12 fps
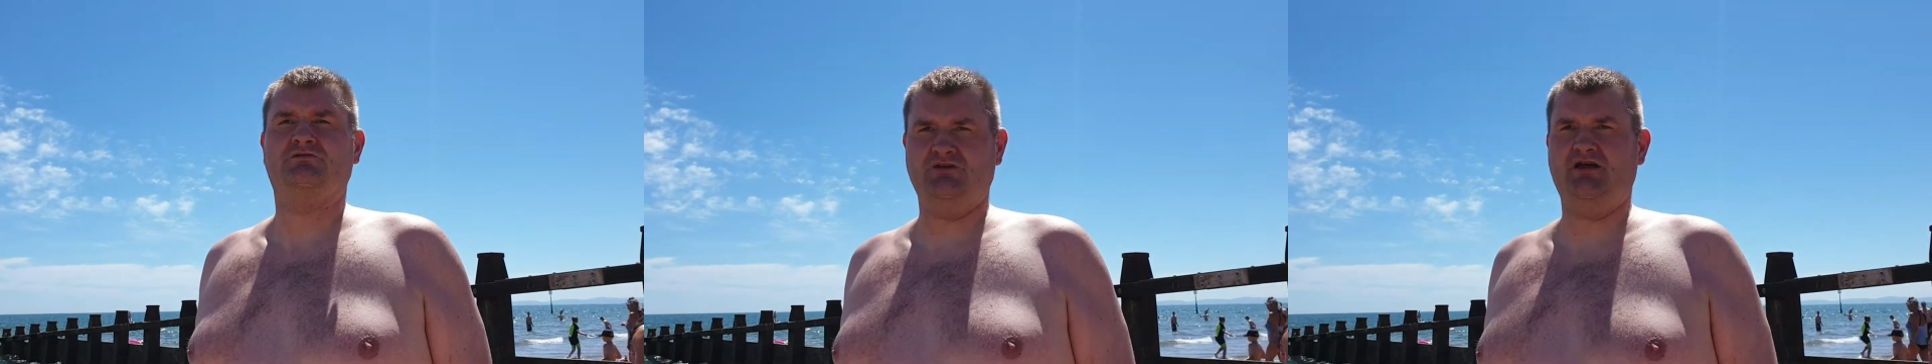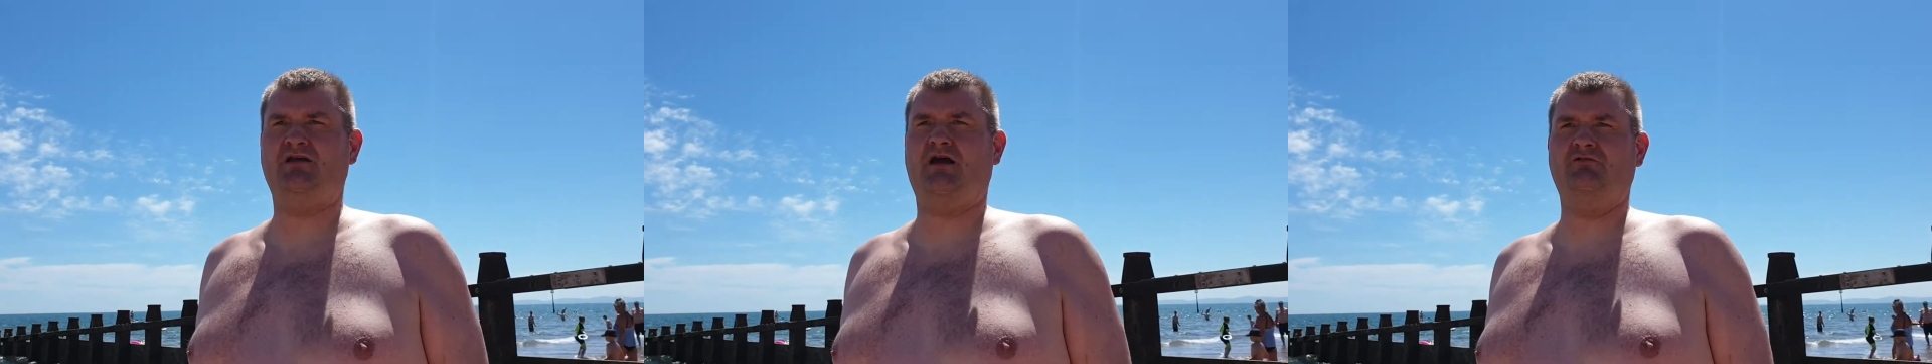
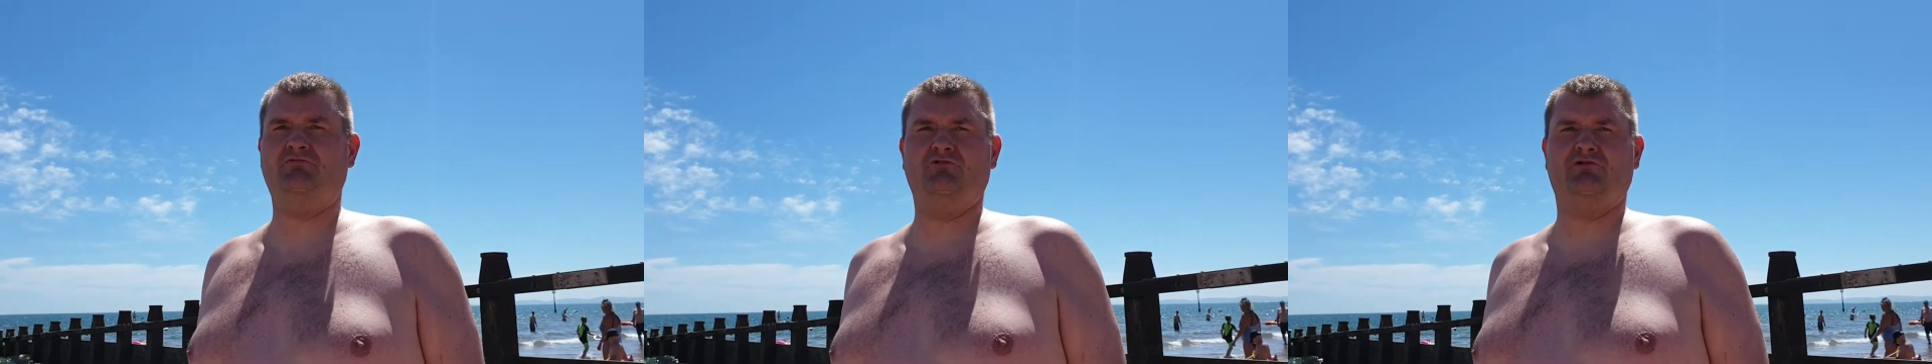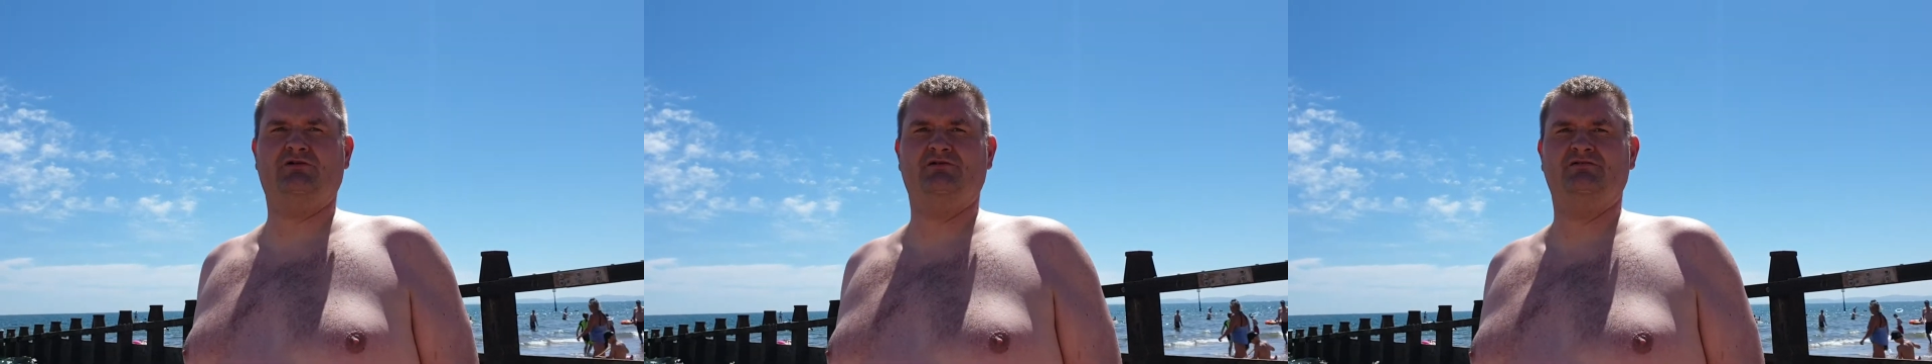Yeah, I work.
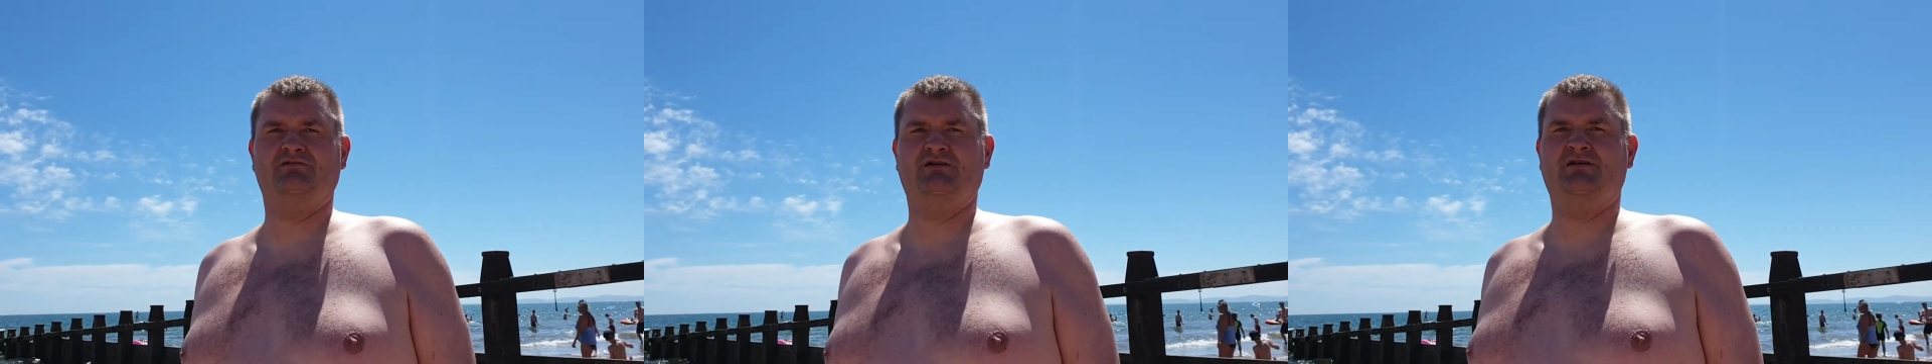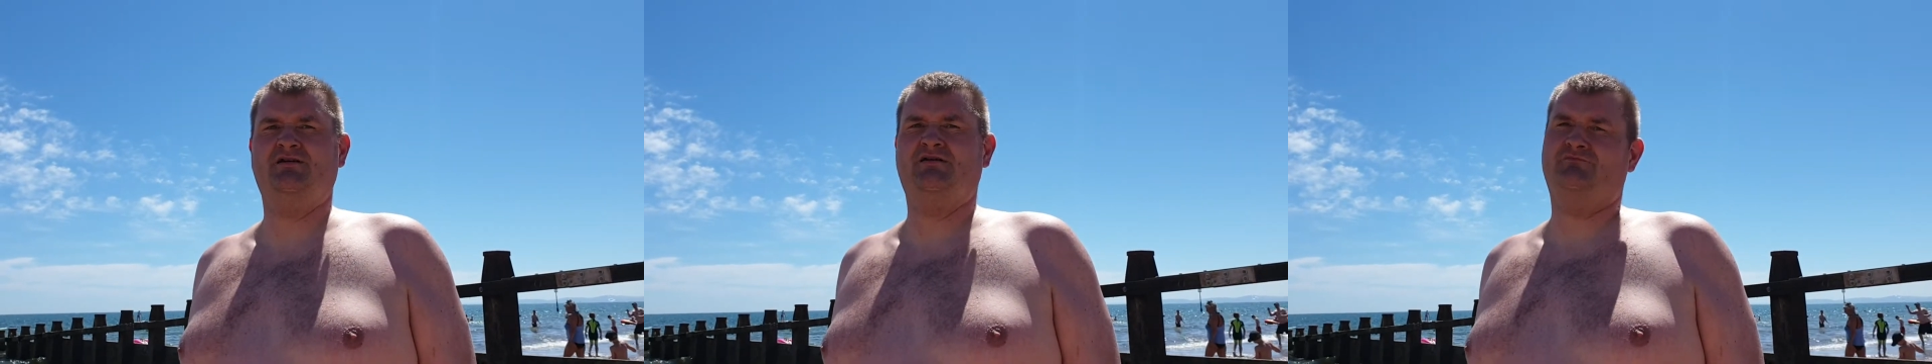
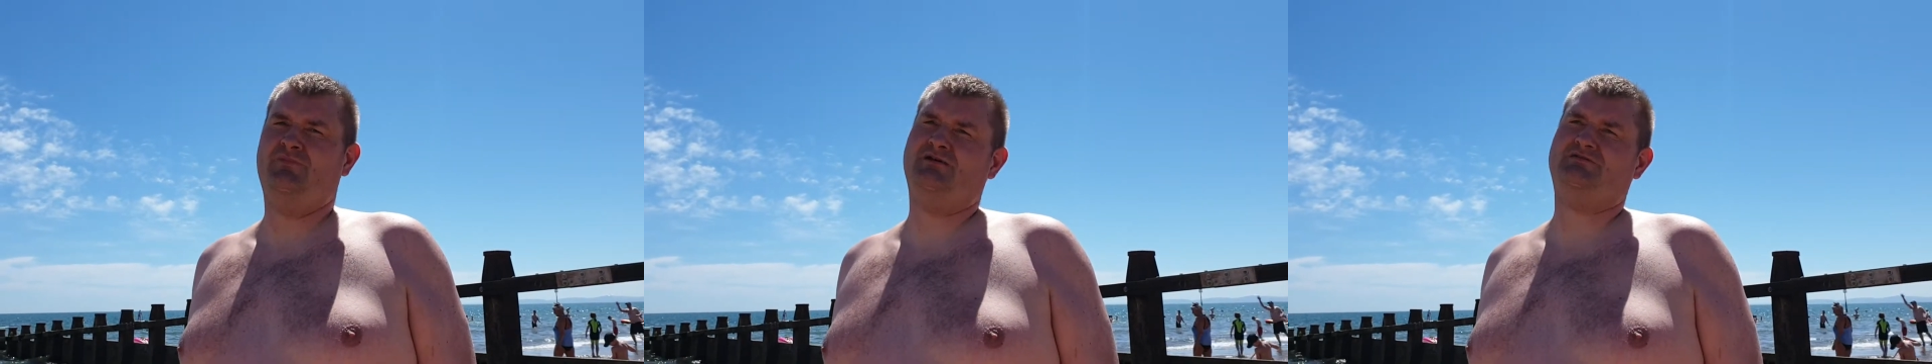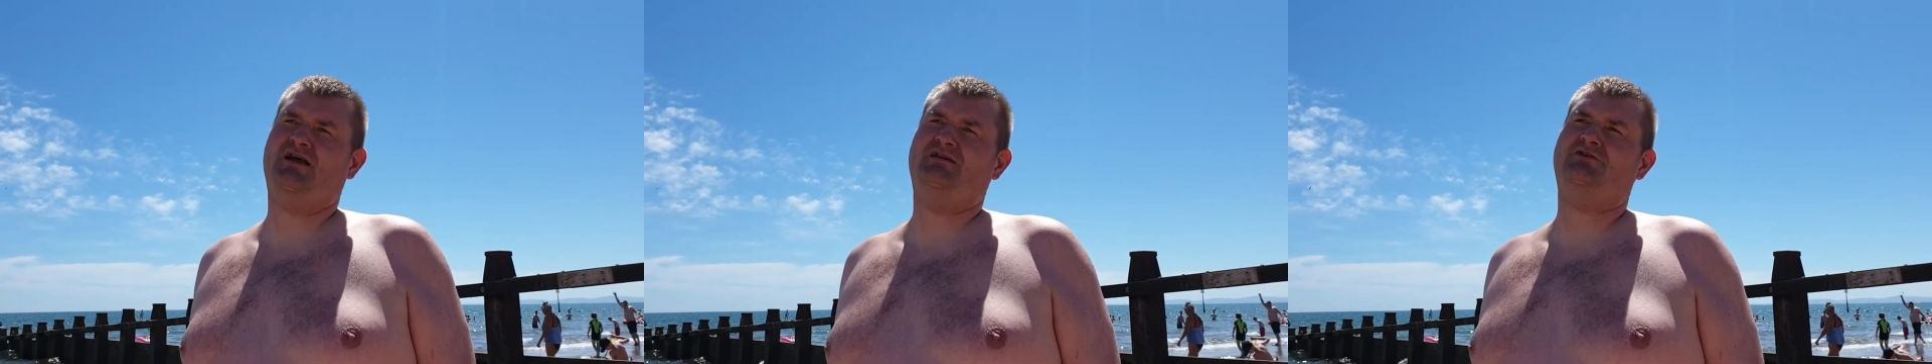Yeah. But
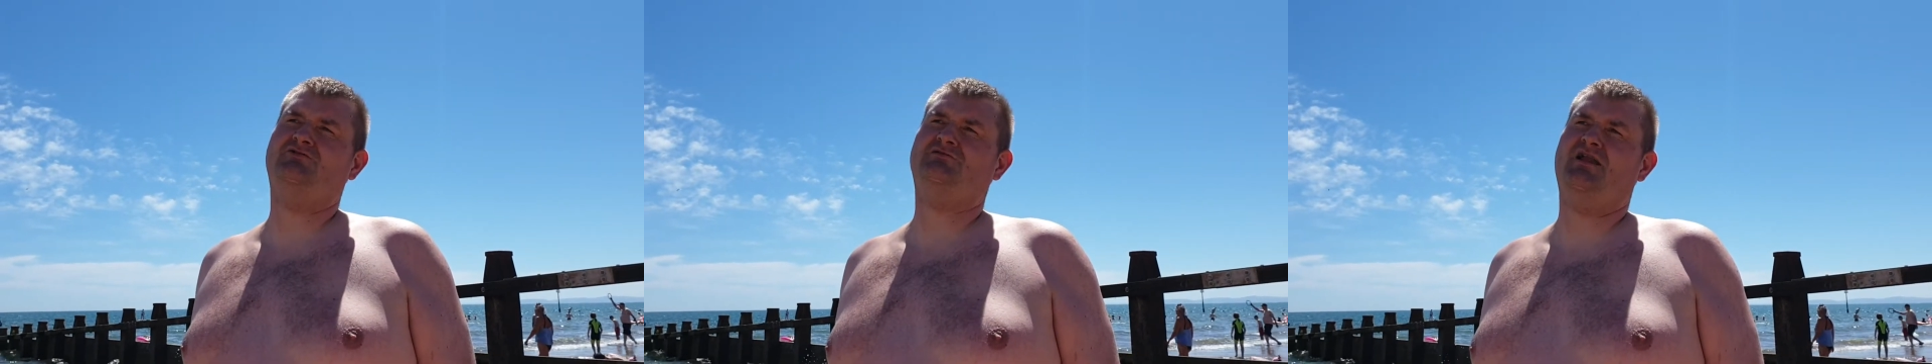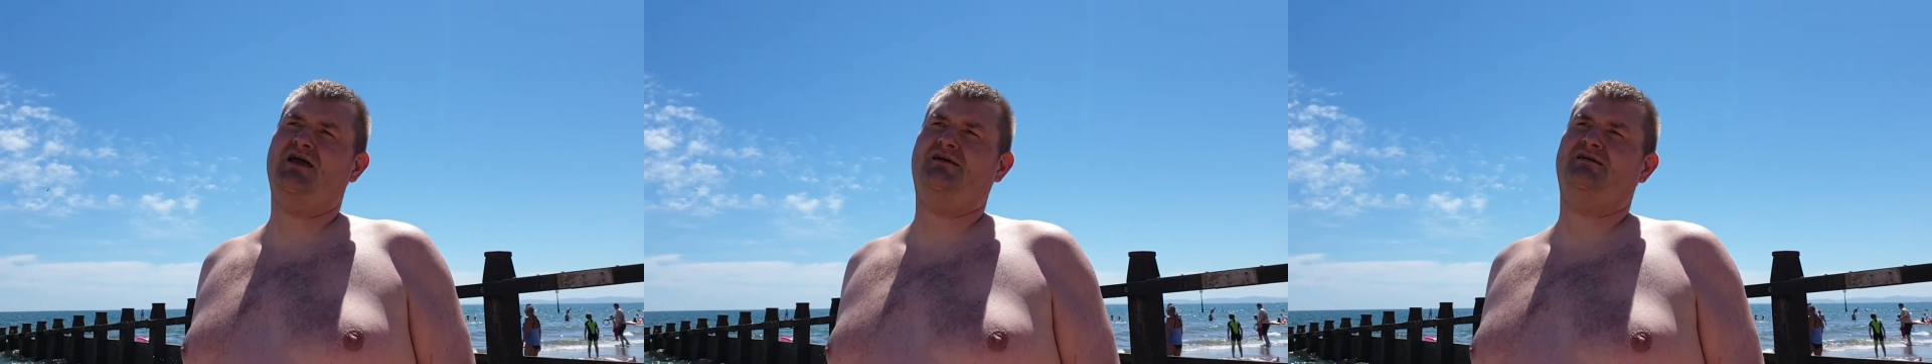I don't
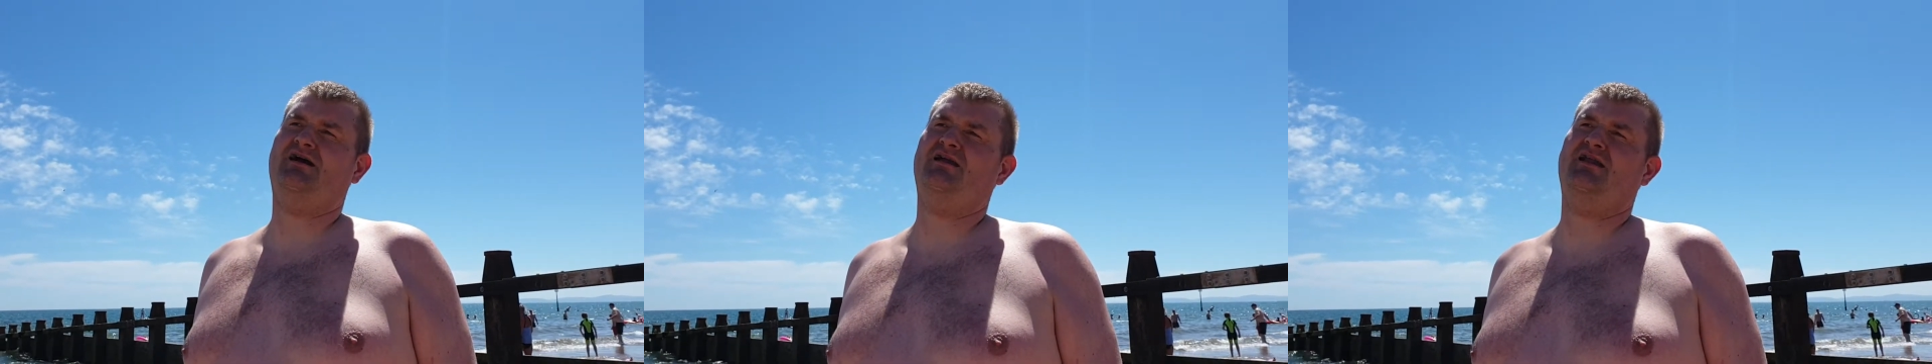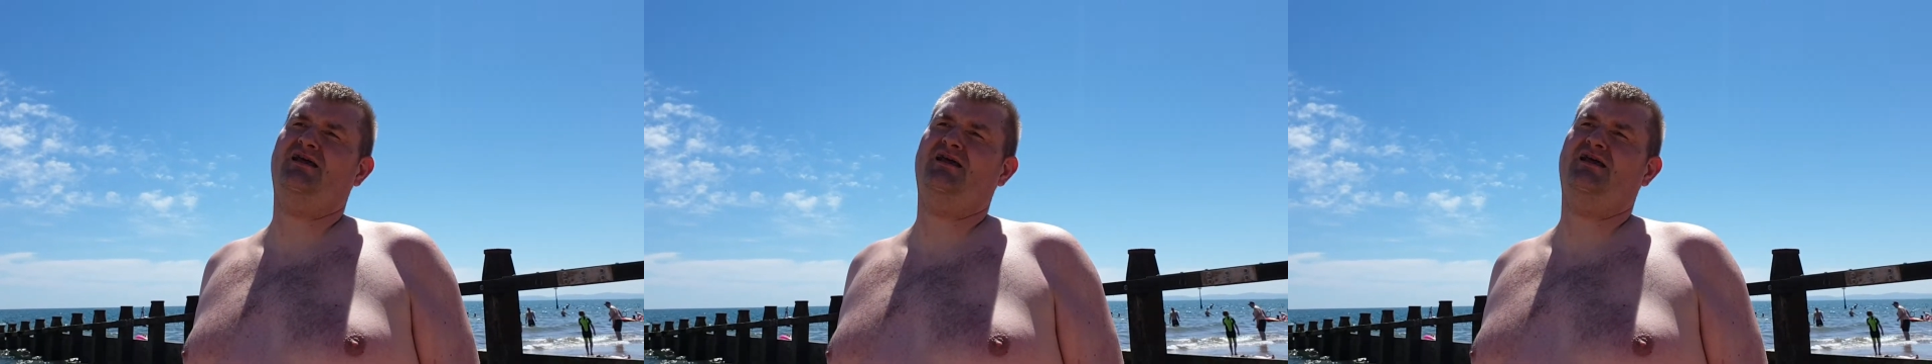like I